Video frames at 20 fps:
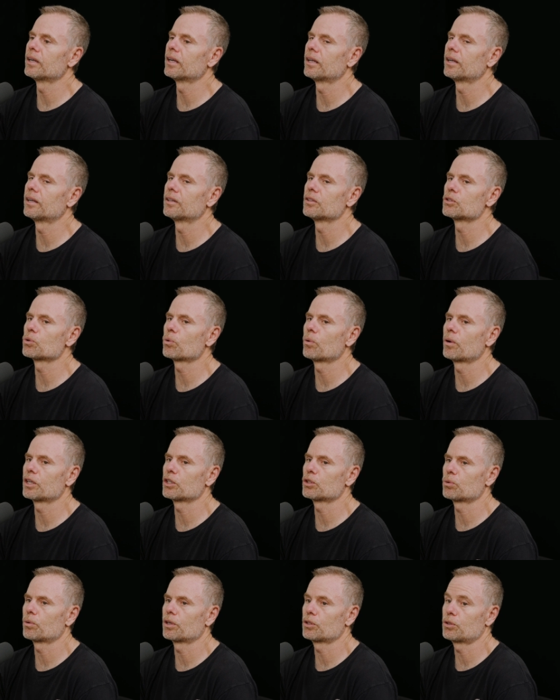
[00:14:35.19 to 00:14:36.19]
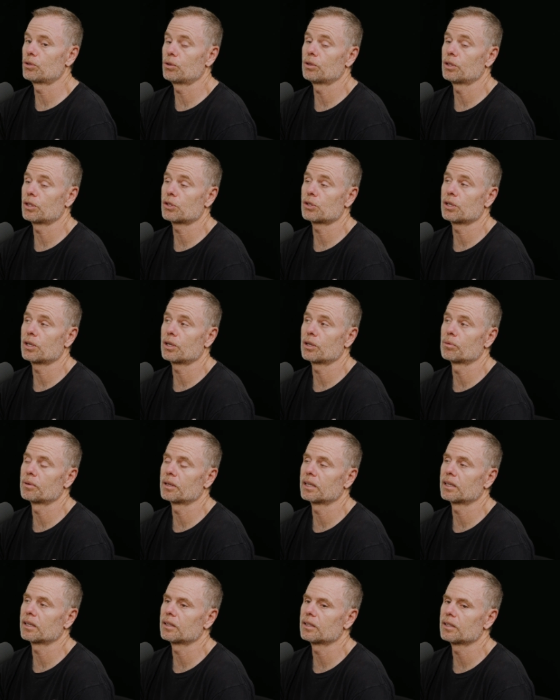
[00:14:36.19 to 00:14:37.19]
And in 2022, this year, the
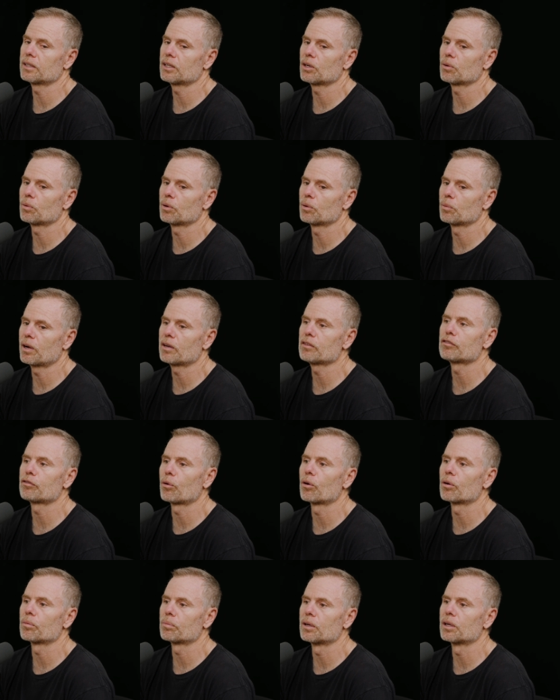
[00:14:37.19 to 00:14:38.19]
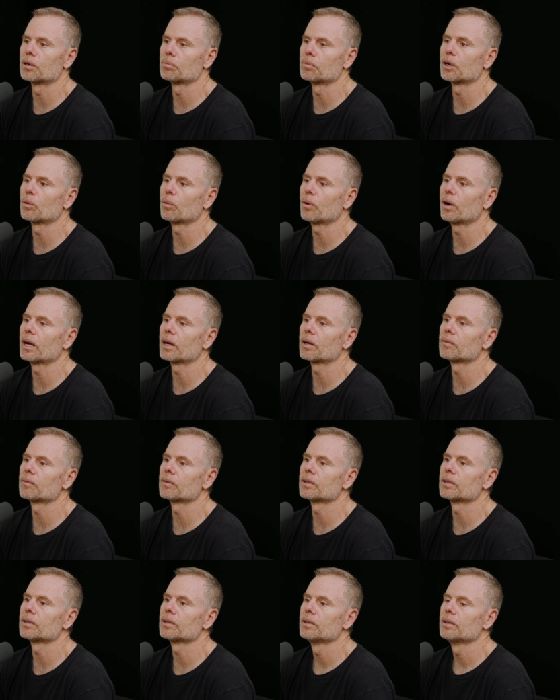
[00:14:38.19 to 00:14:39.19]
beginning of the year, we went for it in a big way. And
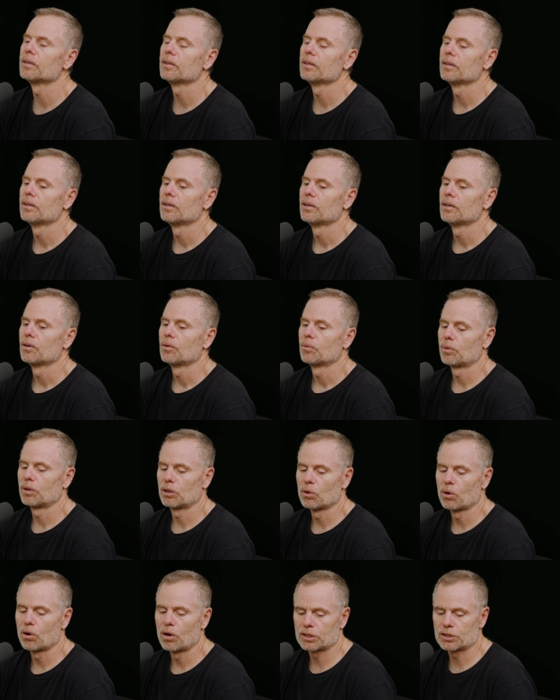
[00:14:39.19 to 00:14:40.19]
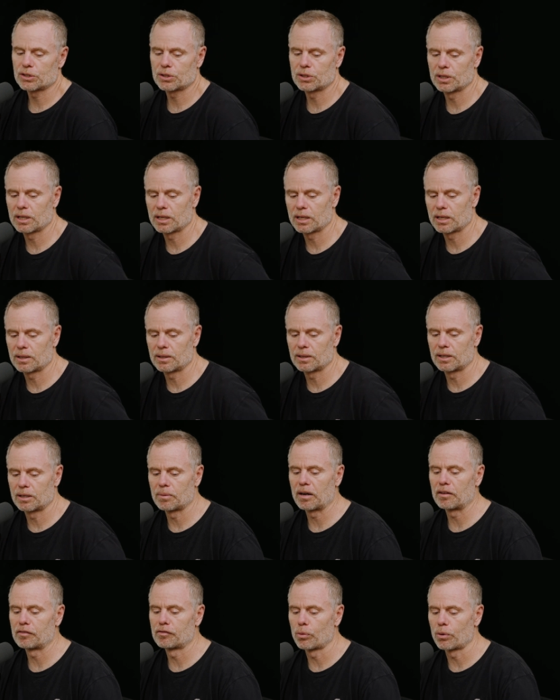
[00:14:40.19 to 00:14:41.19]
we launched in
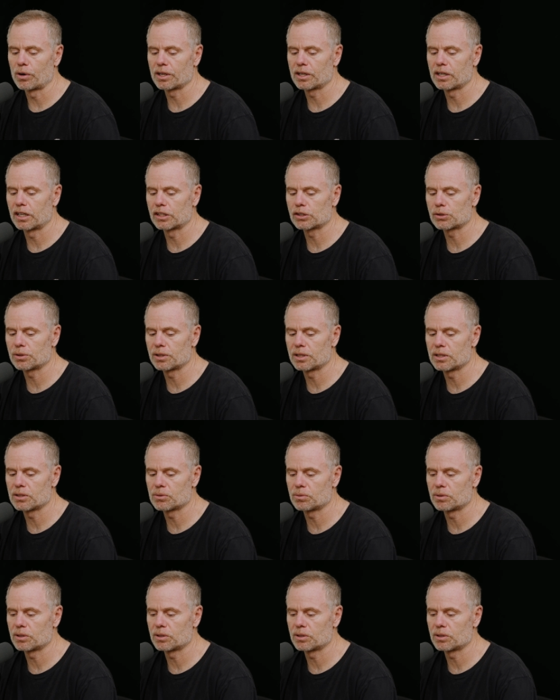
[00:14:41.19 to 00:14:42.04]
about 40 countries.